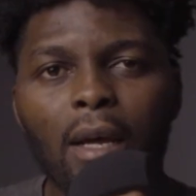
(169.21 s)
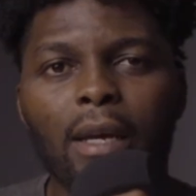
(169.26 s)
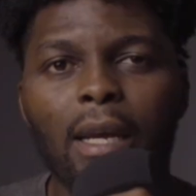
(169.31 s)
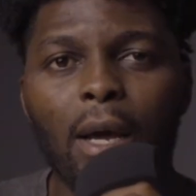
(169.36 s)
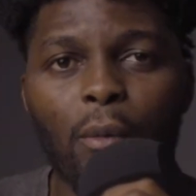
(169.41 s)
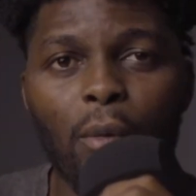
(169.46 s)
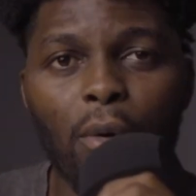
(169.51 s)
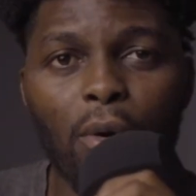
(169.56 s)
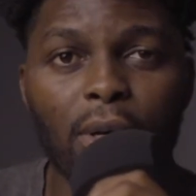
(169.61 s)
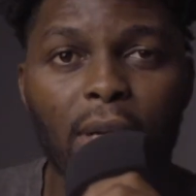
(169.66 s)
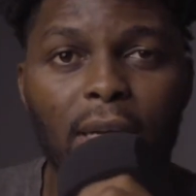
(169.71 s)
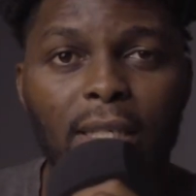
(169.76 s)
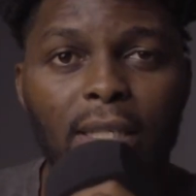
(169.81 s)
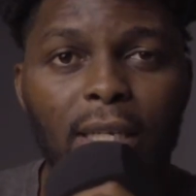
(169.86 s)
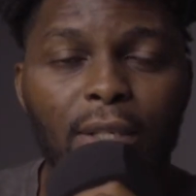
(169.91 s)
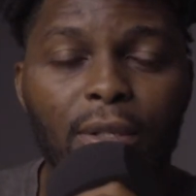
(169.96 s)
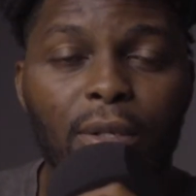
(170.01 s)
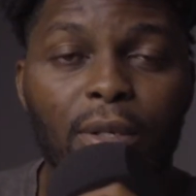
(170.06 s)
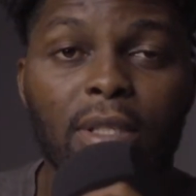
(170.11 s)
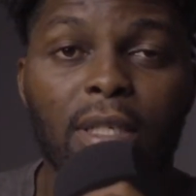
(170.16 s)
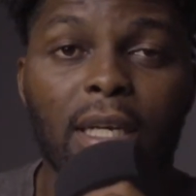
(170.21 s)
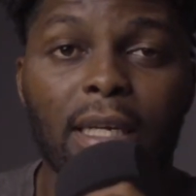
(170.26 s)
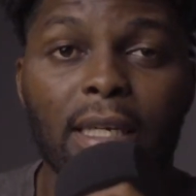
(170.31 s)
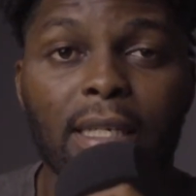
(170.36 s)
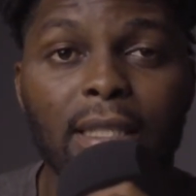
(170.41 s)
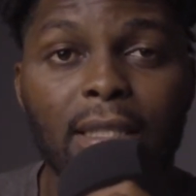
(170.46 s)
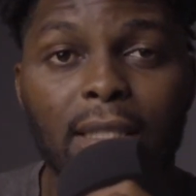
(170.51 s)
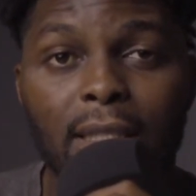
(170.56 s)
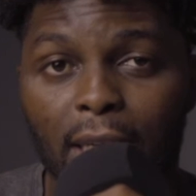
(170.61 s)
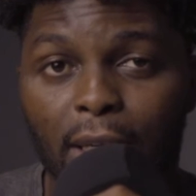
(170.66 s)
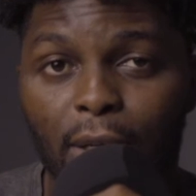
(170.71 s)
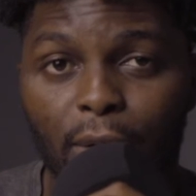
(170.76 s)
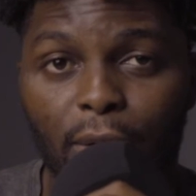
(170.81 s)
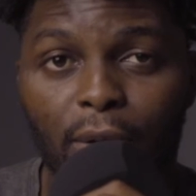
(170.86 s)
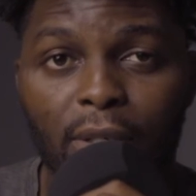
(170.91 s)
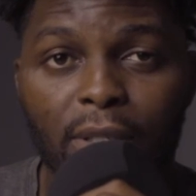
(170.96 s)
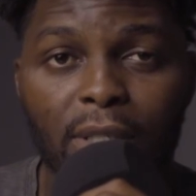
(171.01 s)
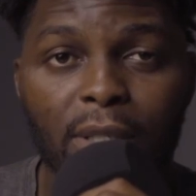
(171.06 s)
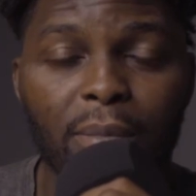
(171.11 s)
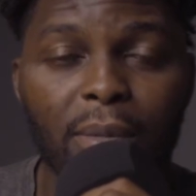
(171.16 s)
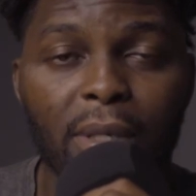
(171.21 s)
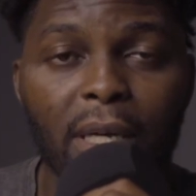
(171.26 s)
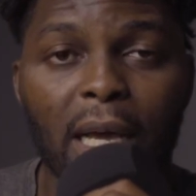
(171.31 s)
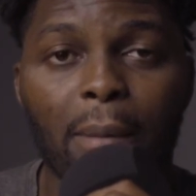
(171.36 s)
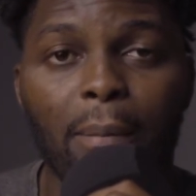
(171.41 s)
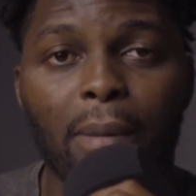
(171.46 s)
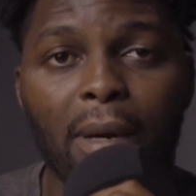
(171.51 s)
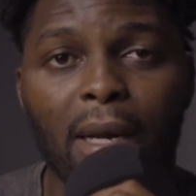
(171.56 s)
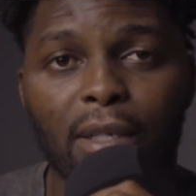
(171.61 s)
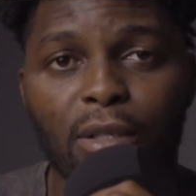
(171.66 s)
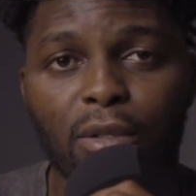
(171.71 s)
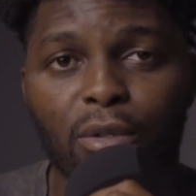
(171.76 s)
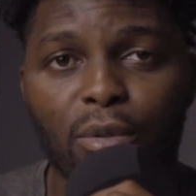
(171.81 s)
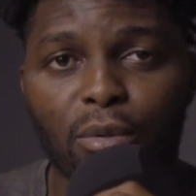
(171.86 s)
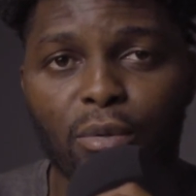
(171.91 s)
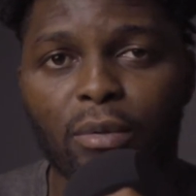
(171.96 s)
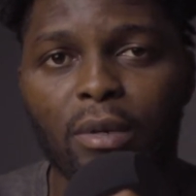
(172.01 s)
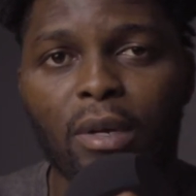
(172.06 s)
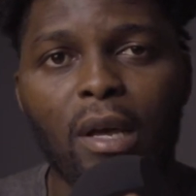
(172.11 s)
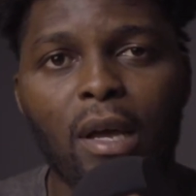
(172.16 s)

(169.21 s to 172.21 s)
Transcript: Now, what other sectors can this technology be applied to?